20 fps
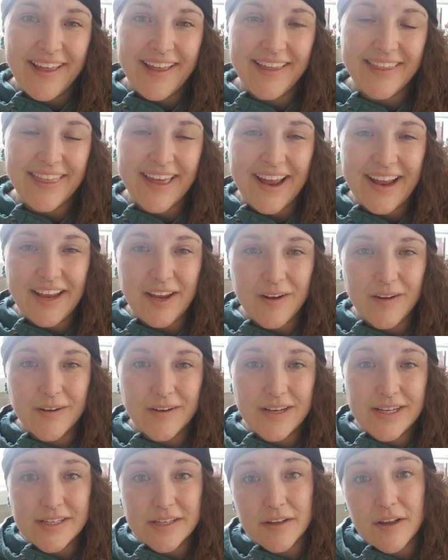that you
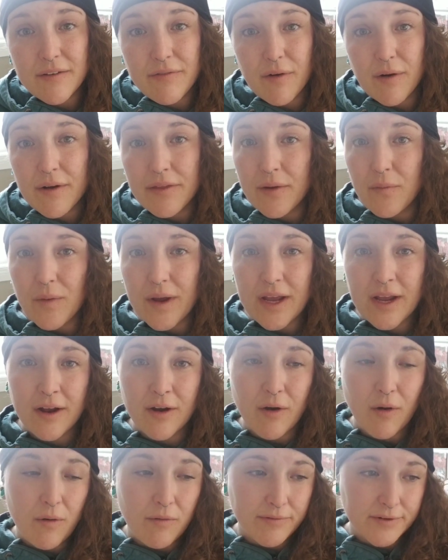need to look for, and then we can
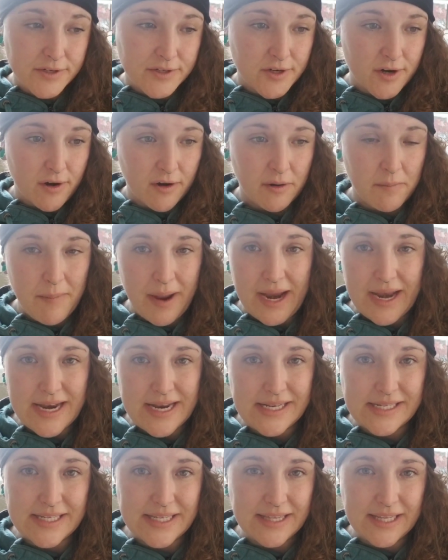go over starter
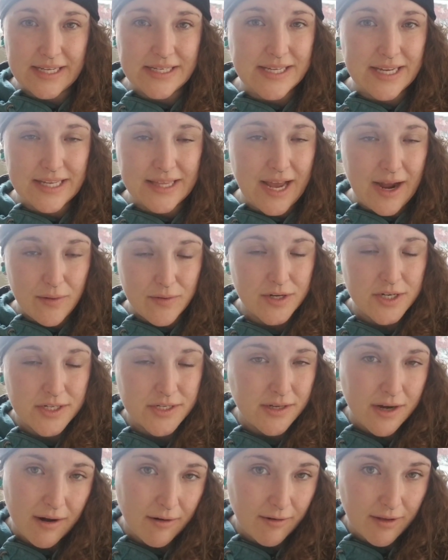maintenance and things like that, which
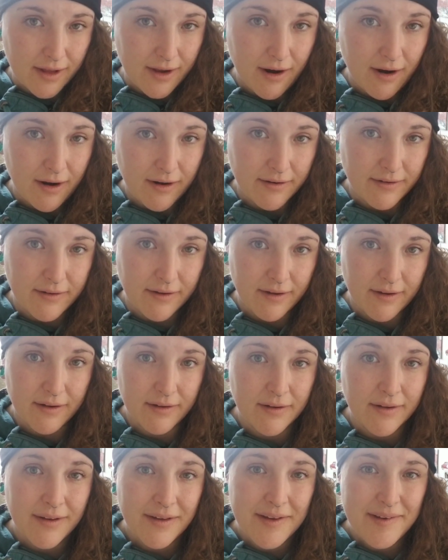is not really hard to
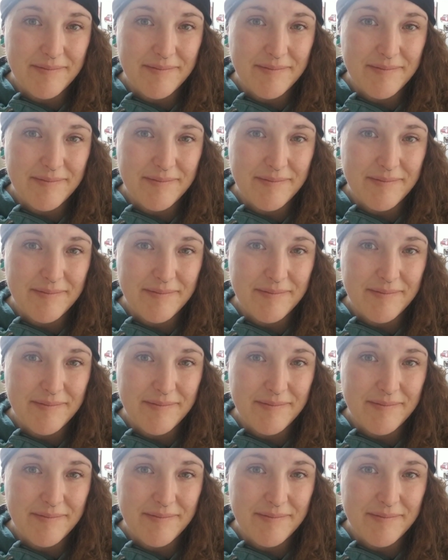